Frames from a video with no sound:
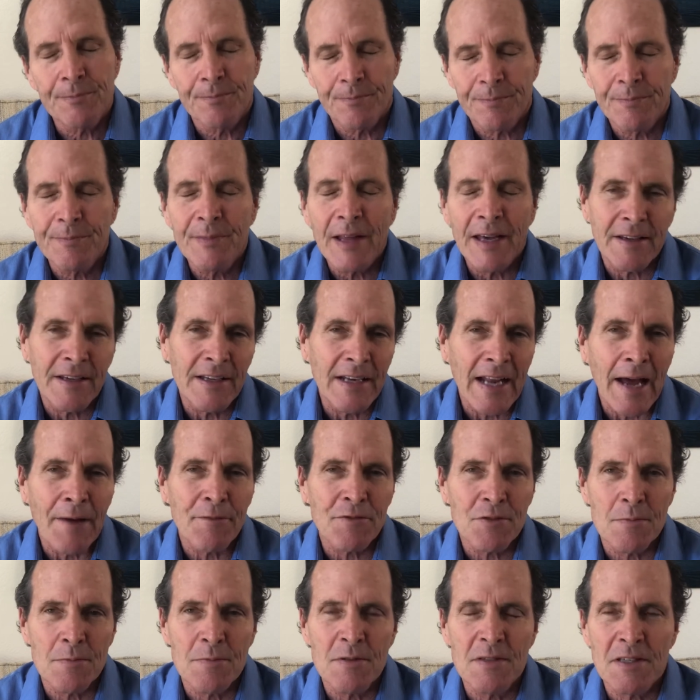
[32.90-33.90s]
they can have
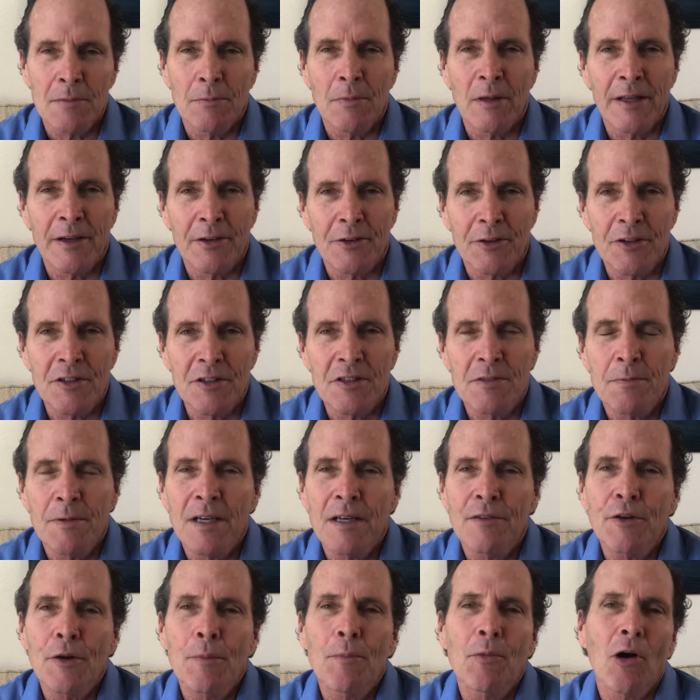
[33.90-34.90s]
some similarities, but
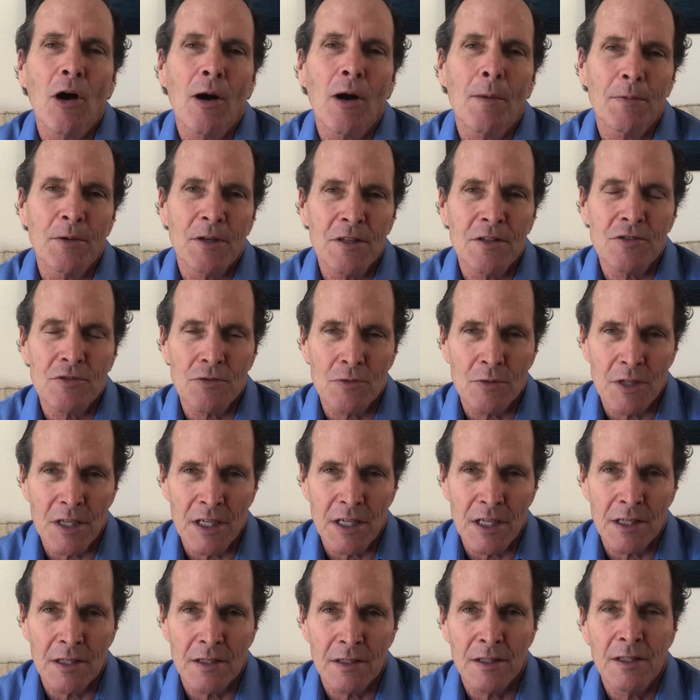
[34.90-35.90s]
every property is
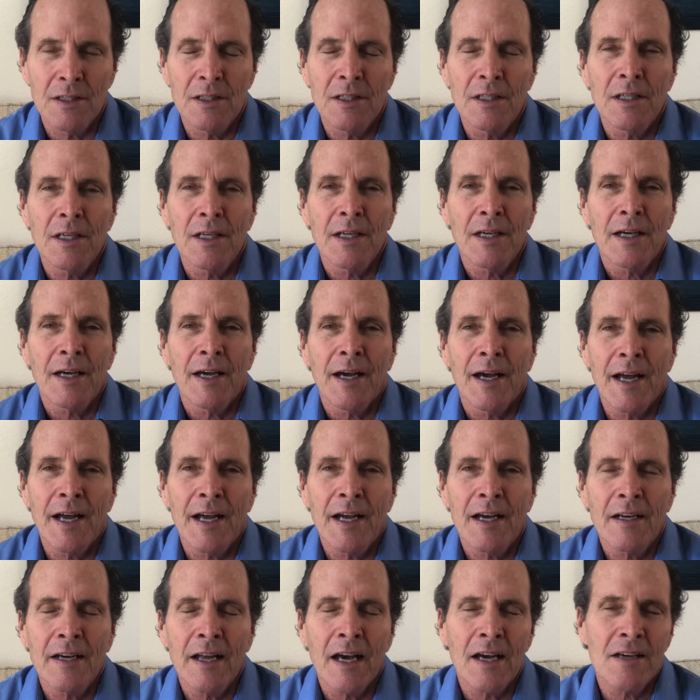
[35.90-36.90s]
unique.
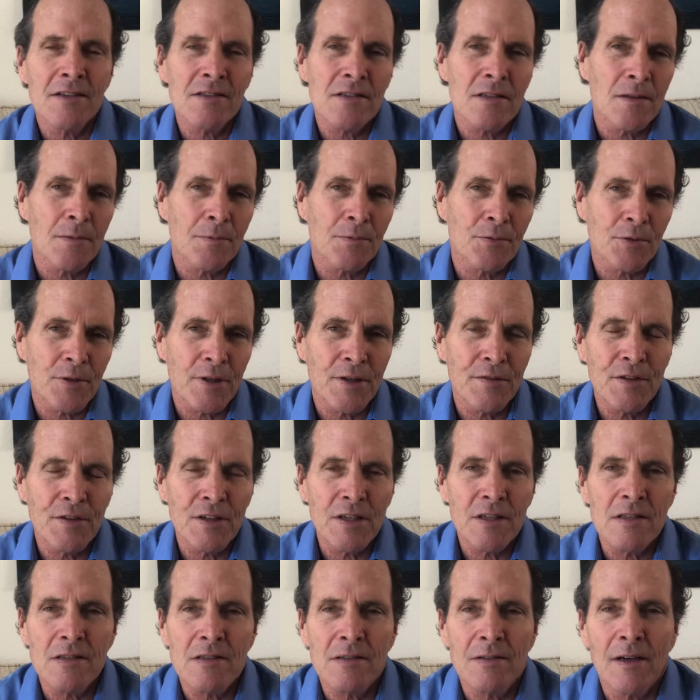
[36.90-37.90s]
And as in the
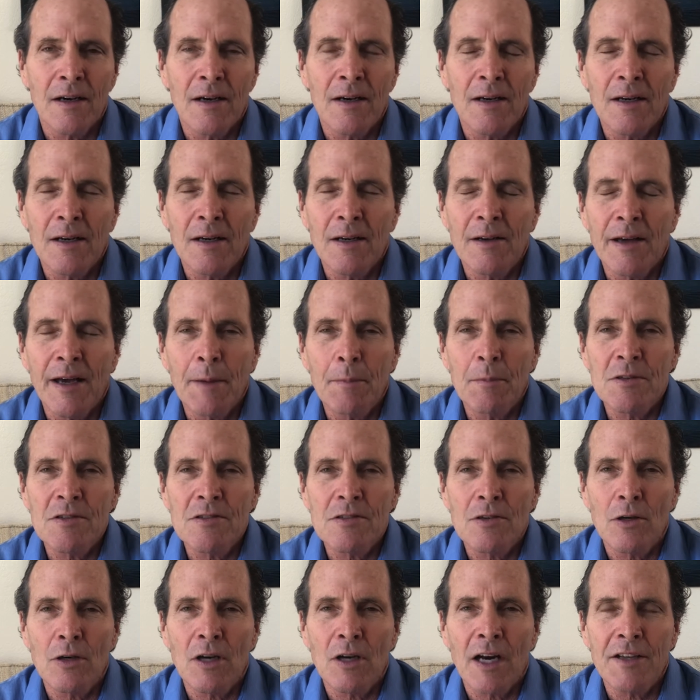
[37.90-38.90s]
previous
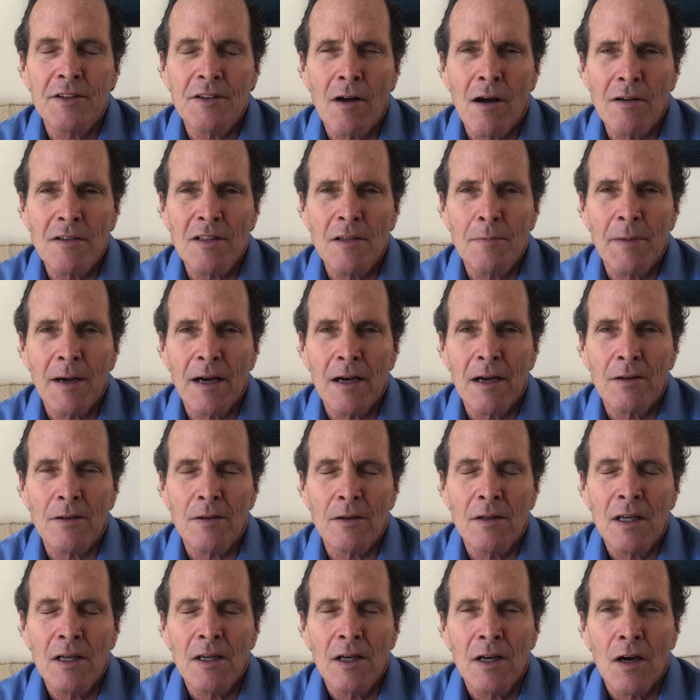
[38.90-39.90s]
episode, I talked about
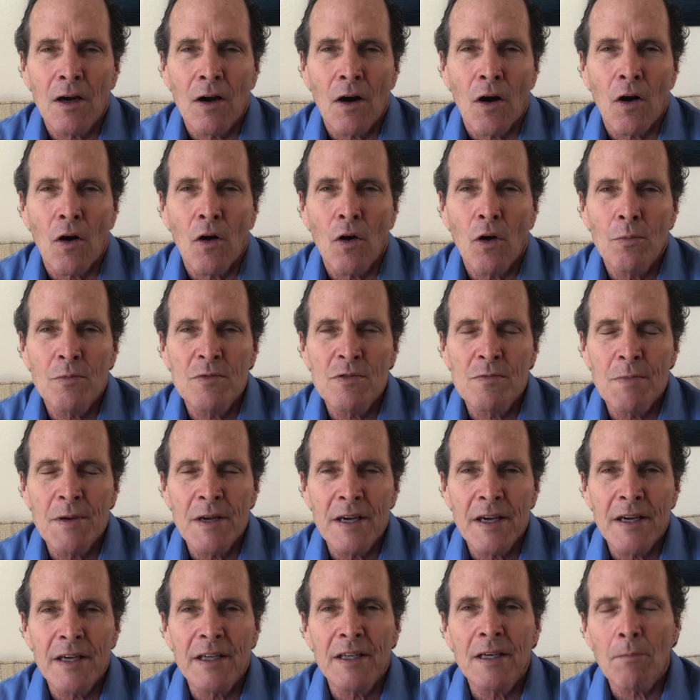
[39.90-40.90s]
homes
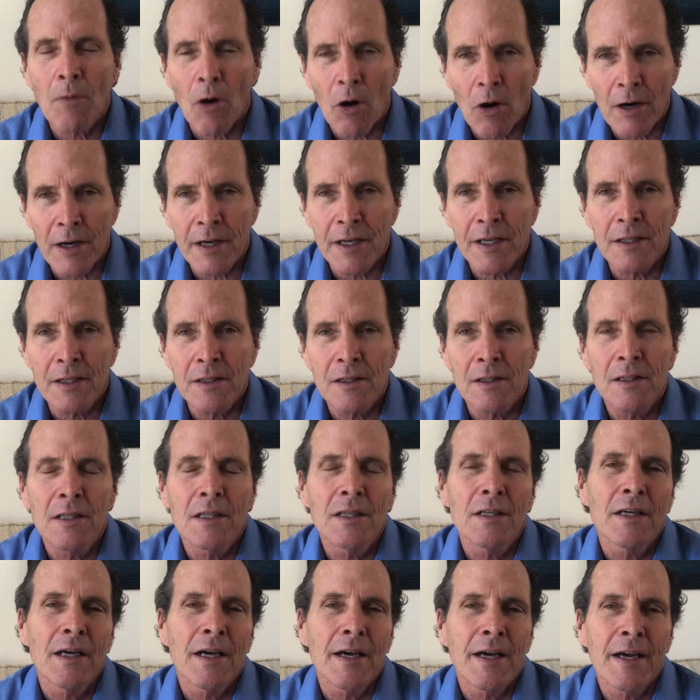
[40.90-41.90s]
being in a market,
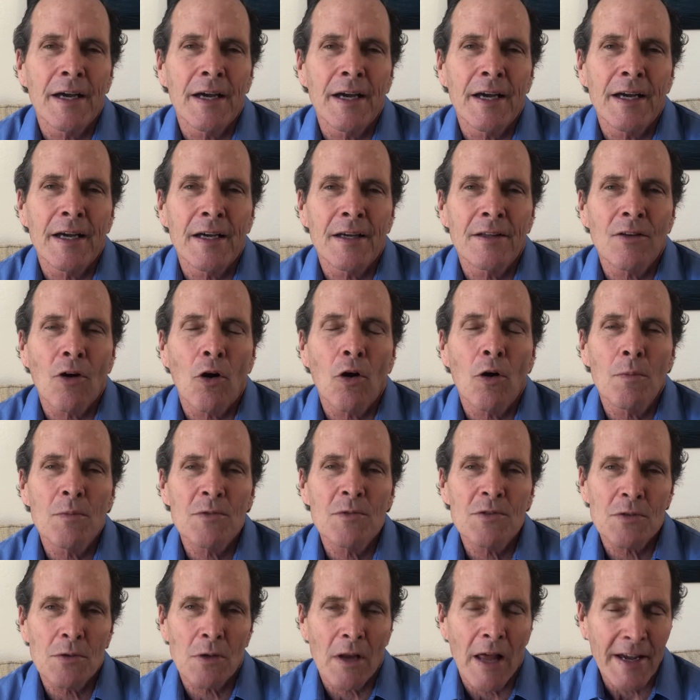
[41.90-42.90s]
and homes
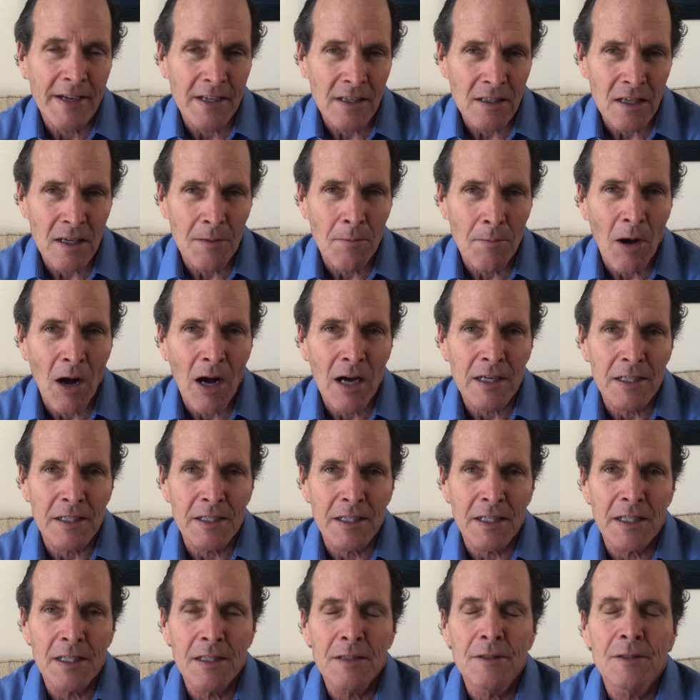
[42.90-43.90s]
are like a
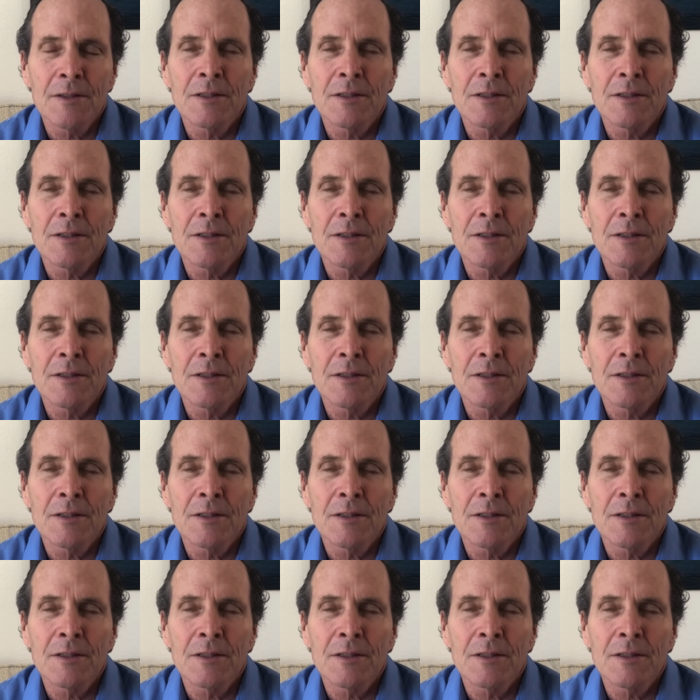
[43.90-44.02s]
commodity.